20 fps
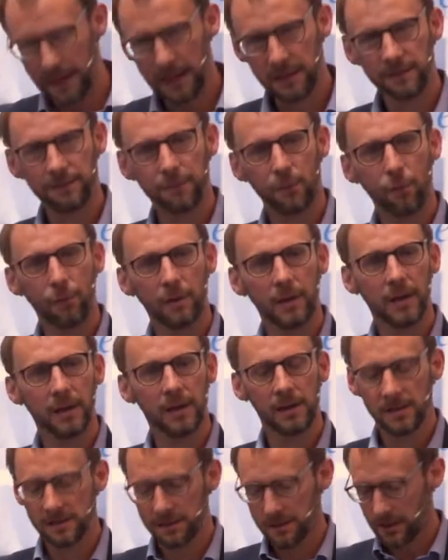next 4
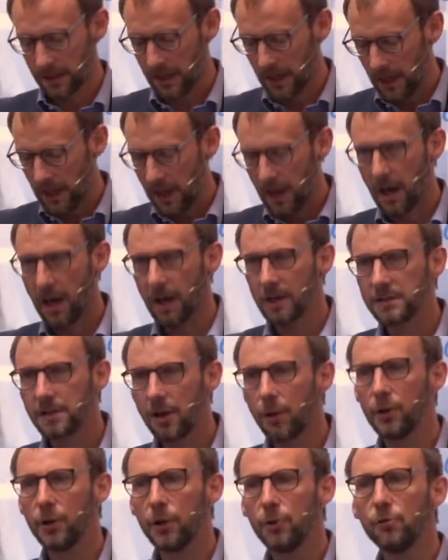years.
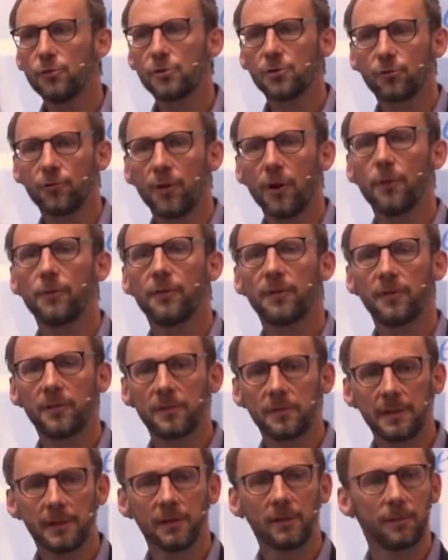So huge growth
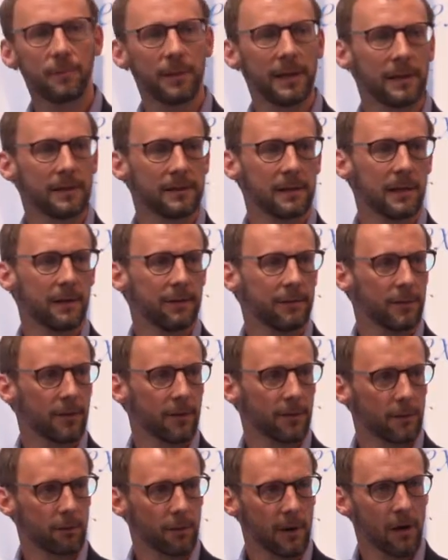still being delivered
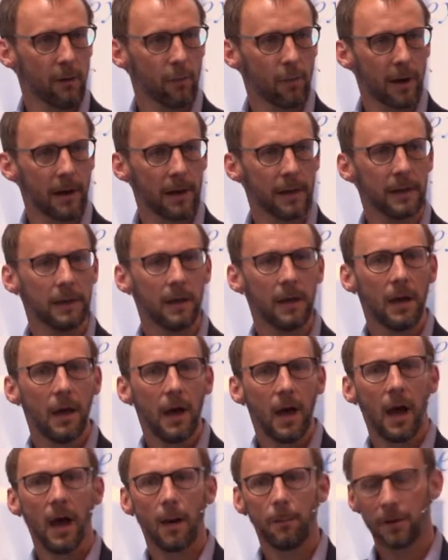on the railway,
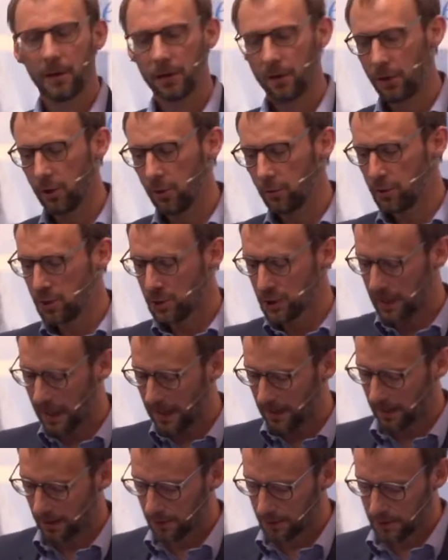but a huge
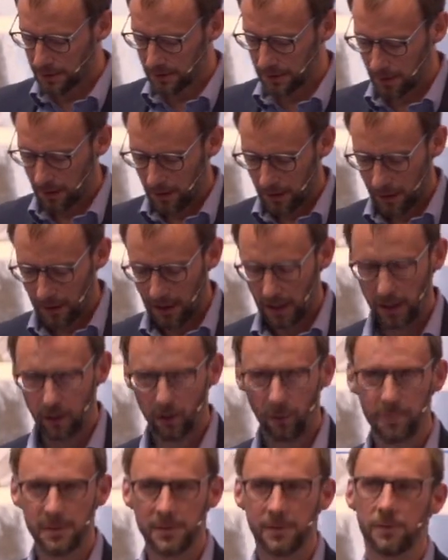challenge, an
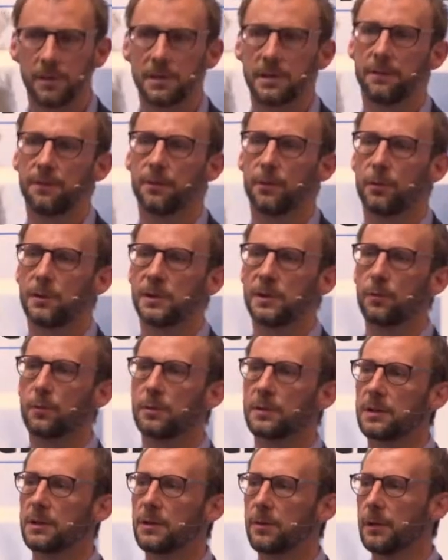opportunity for us
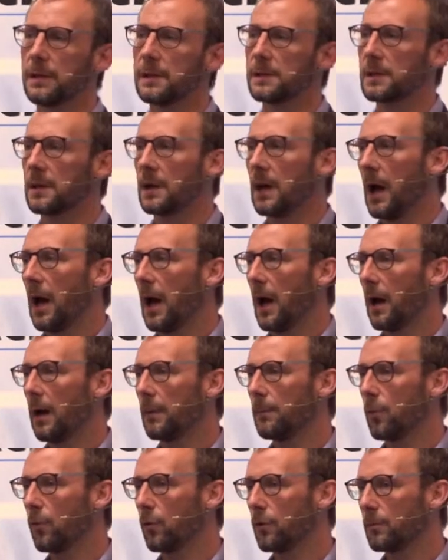all to do it
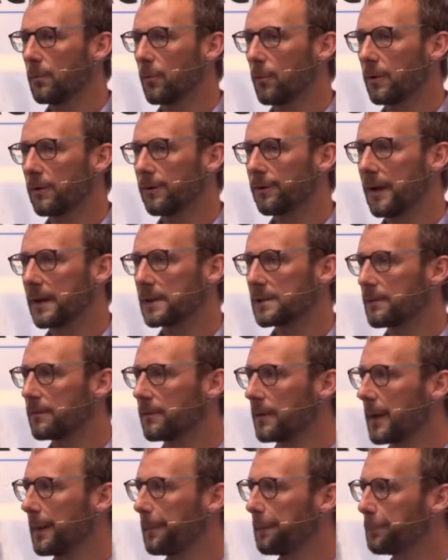more and more
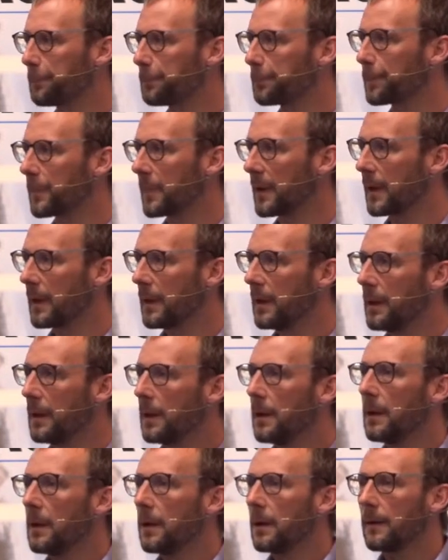effectively.
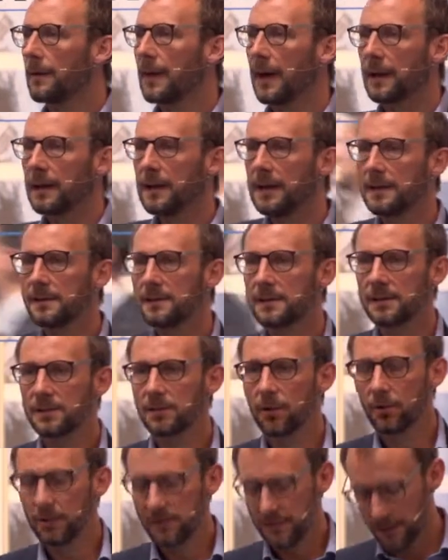And that leads
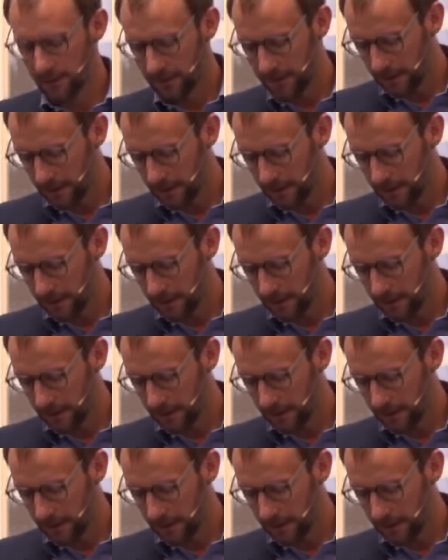us on to